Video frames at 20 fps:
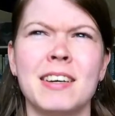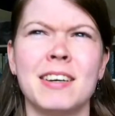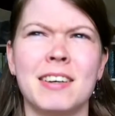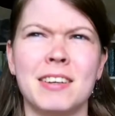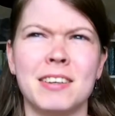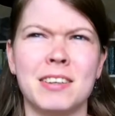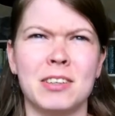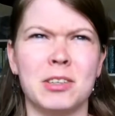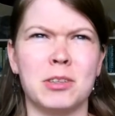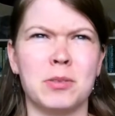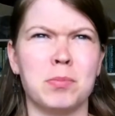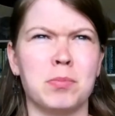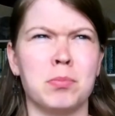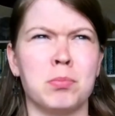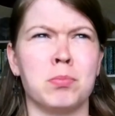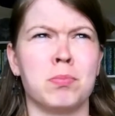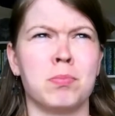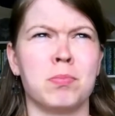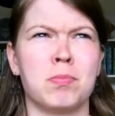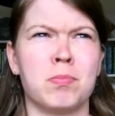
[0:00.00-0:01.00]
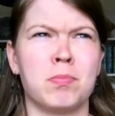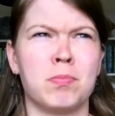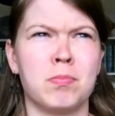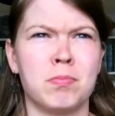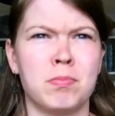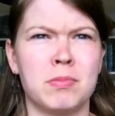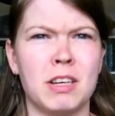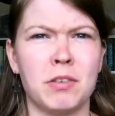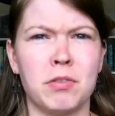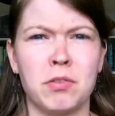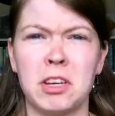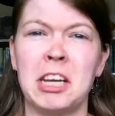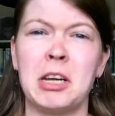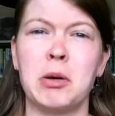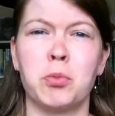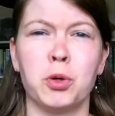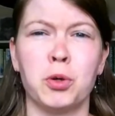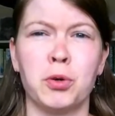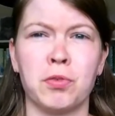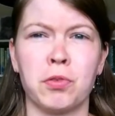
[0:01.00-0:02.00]
Definitely
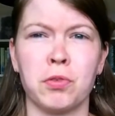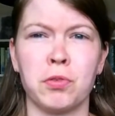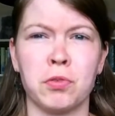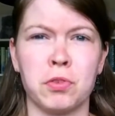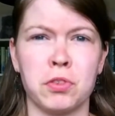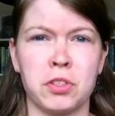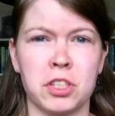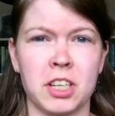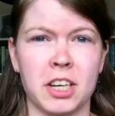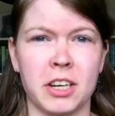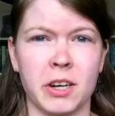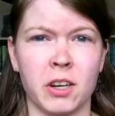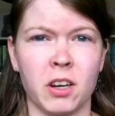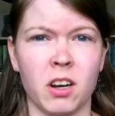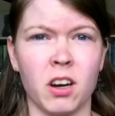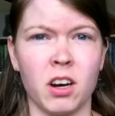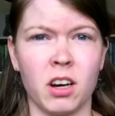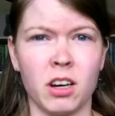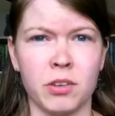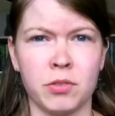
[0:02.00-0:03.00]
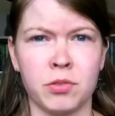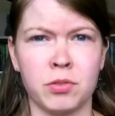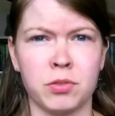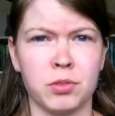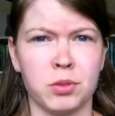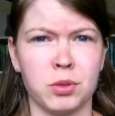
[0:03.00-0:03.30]
worth of a second life